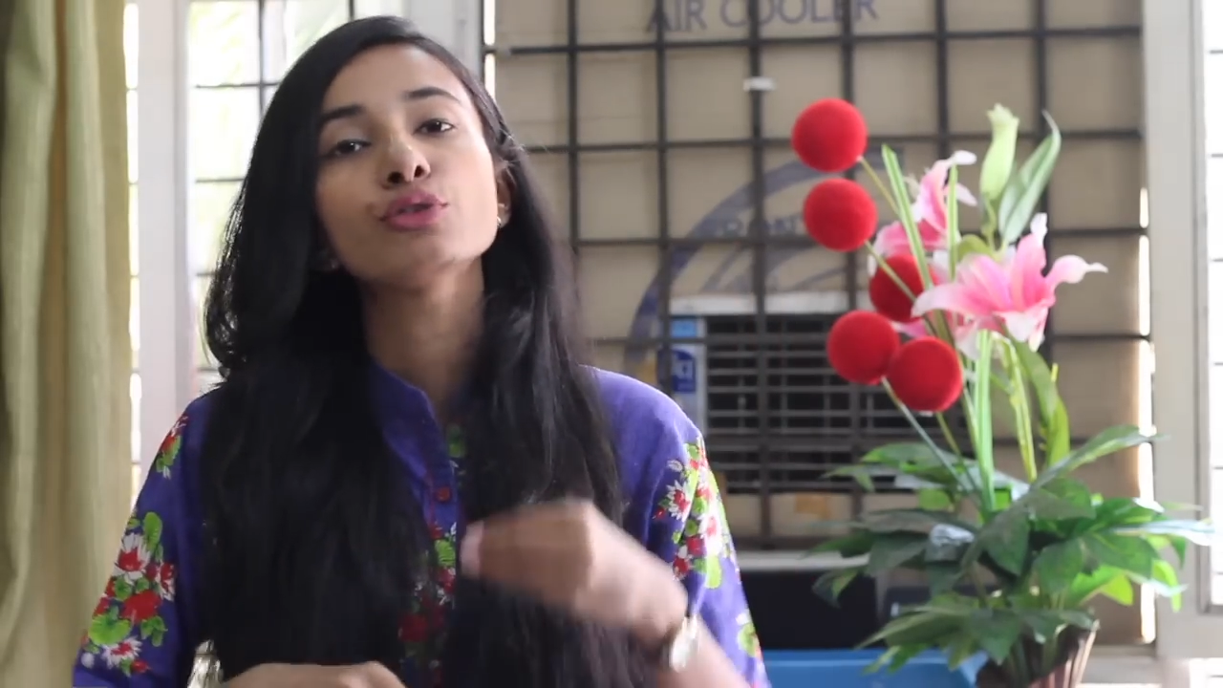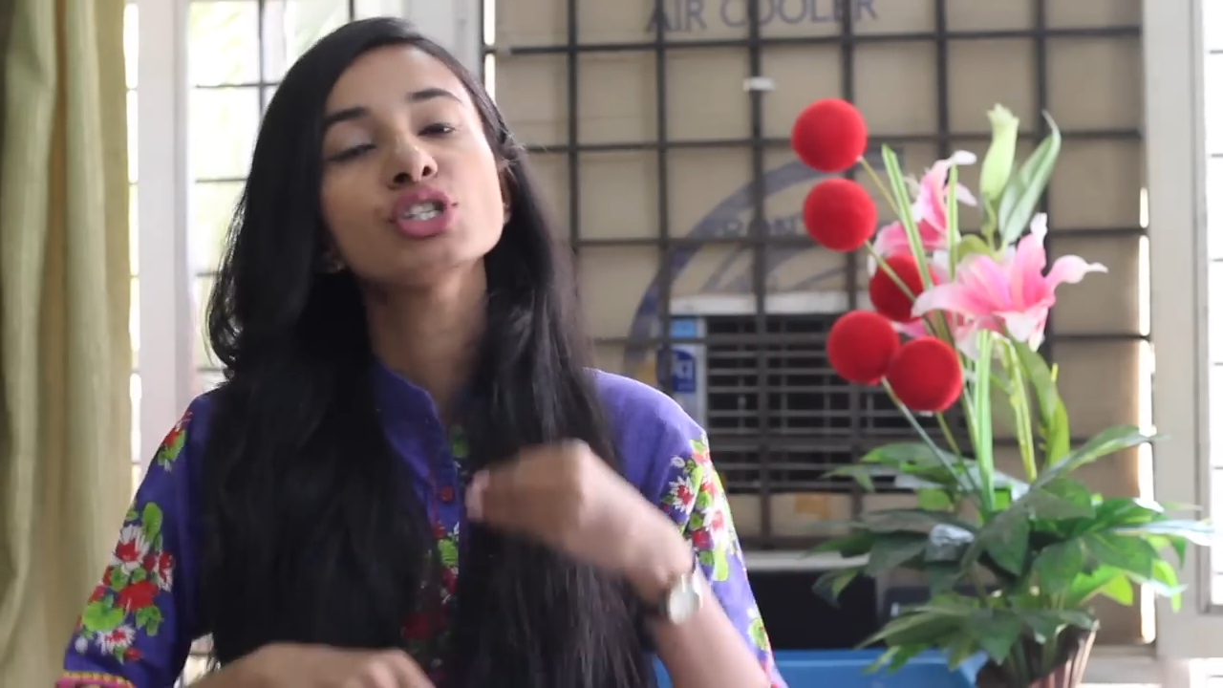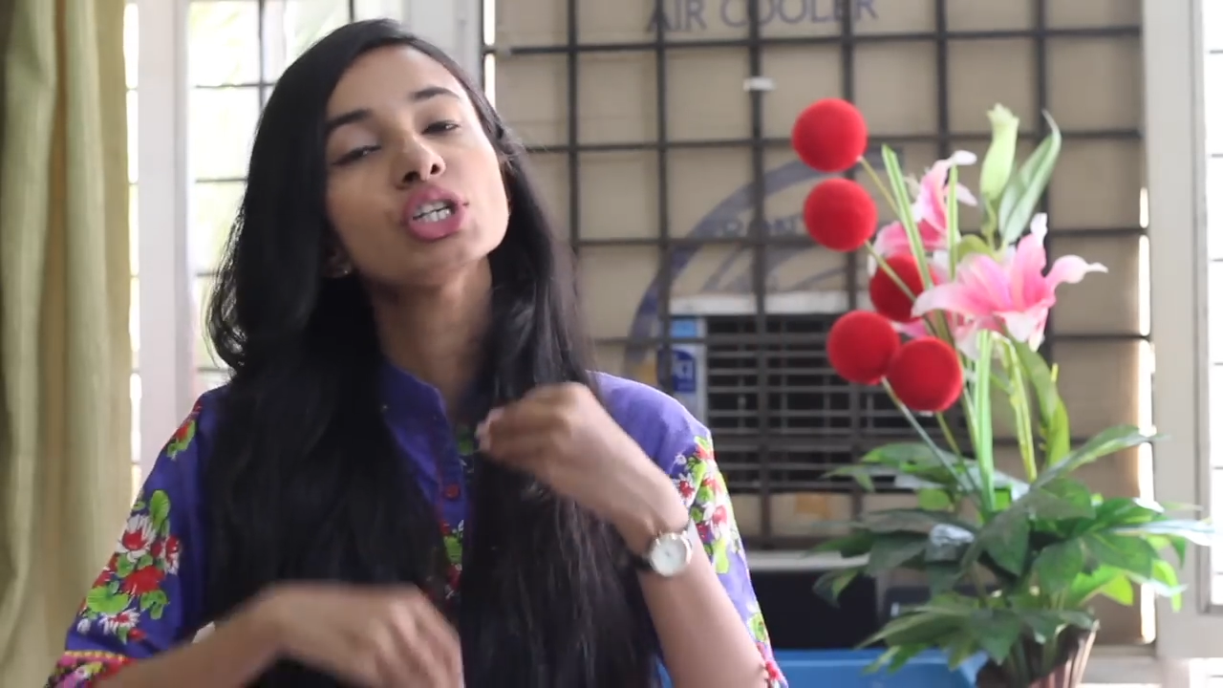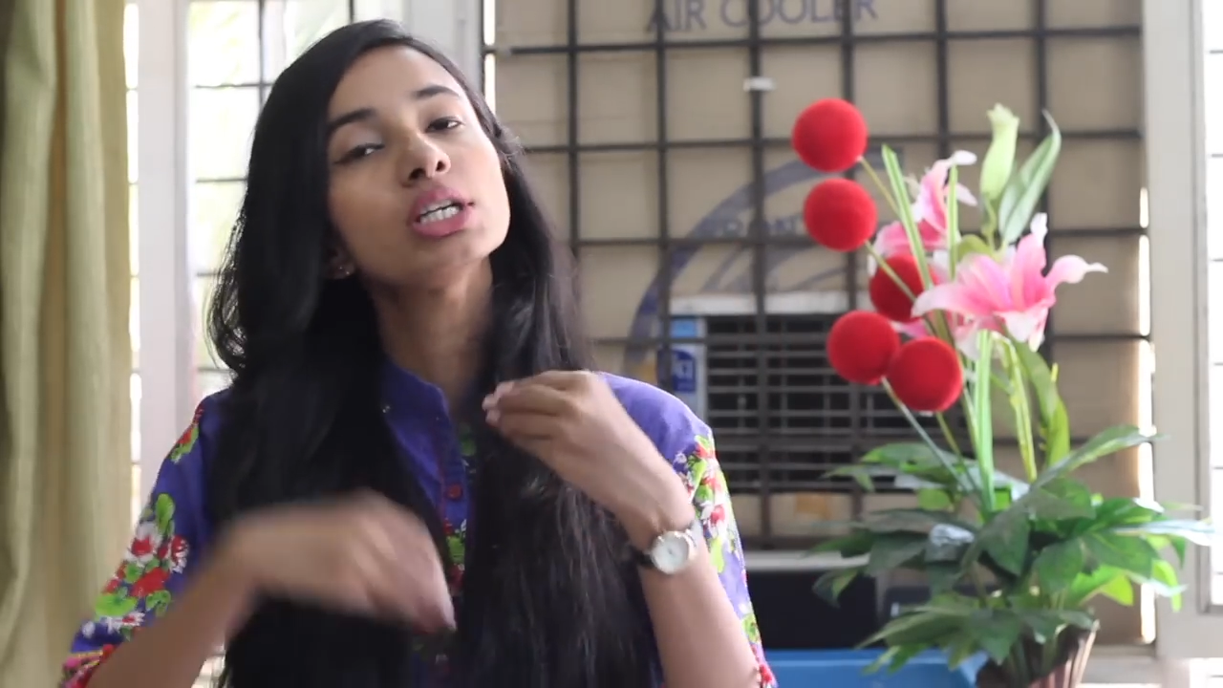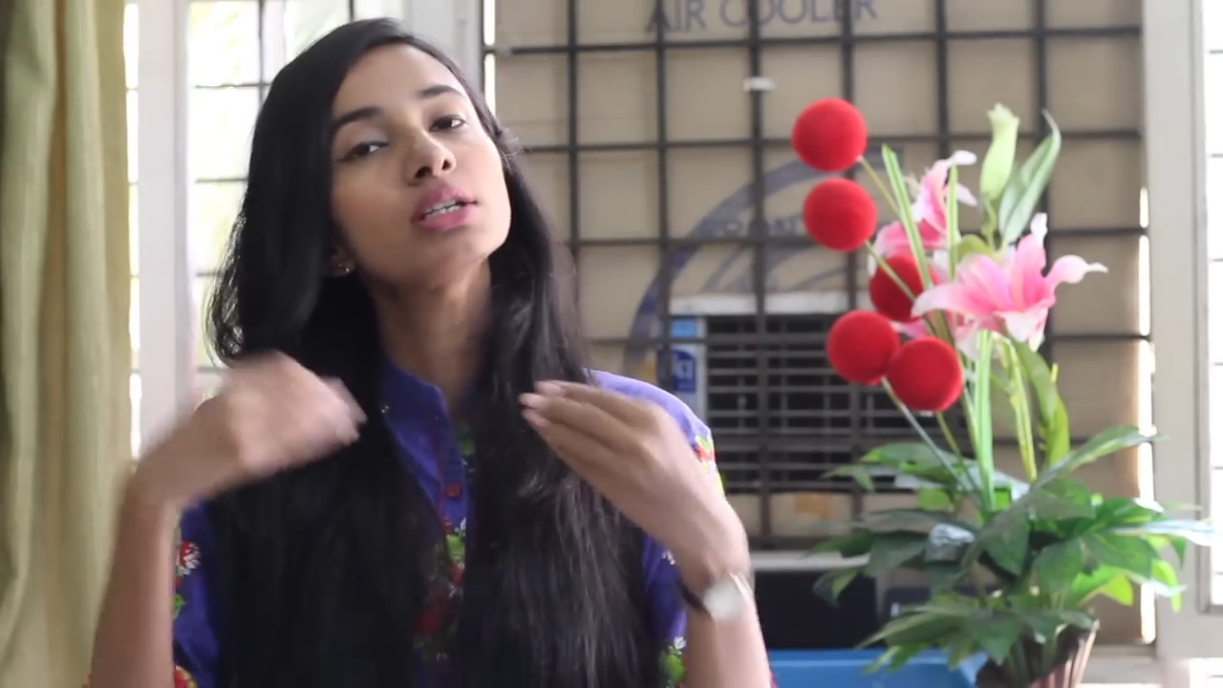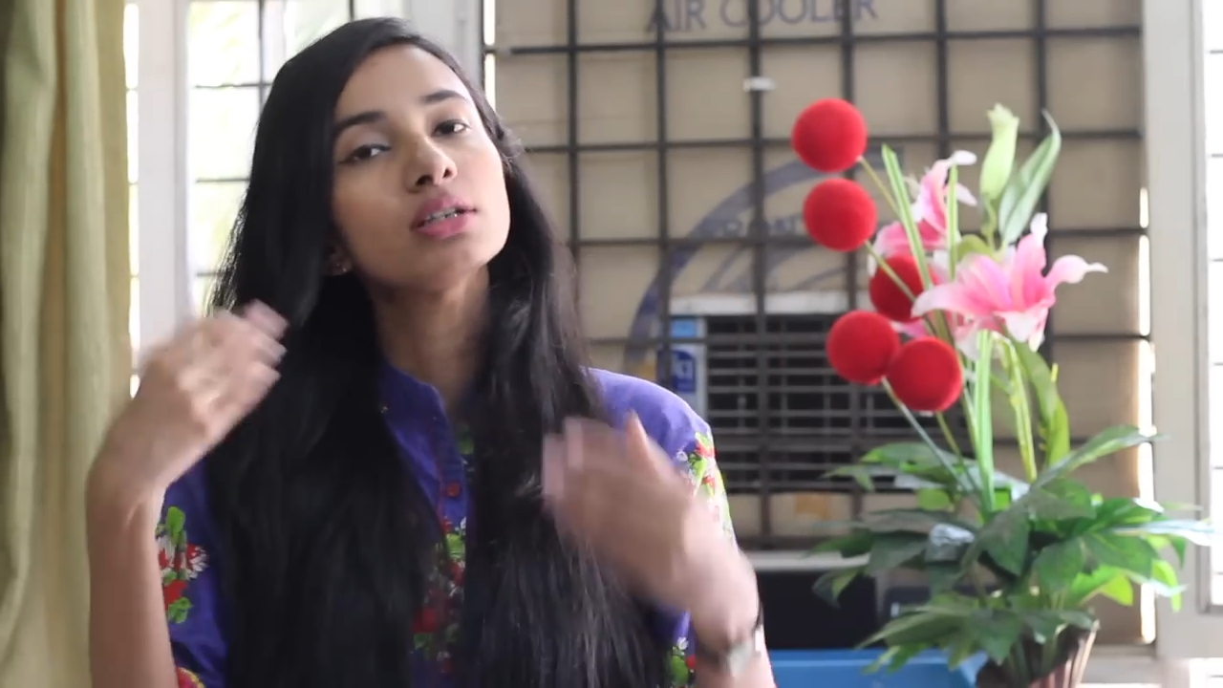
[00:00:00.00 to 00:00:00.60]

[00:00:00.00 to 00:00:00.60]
which in